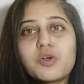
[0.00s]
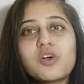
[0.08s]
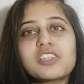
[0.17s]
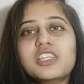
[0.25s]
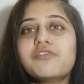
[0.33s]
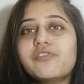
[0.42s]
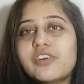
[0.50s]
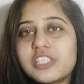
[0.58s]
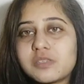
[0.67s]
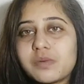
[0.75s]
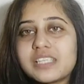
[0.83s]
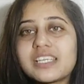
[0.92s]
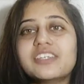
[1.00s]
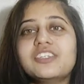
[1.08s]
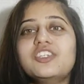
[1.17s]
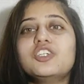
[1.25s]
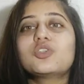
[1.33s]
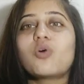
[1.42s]
because in the first place I
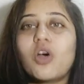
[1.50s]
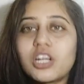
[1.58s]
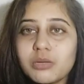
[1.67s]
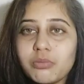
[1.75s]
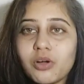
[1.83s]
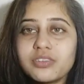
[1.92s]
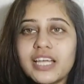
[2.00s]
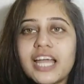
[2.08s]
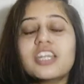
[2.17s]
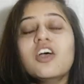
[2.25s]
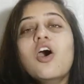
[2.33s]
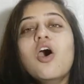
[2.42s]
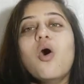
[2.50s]
didn't thought about that.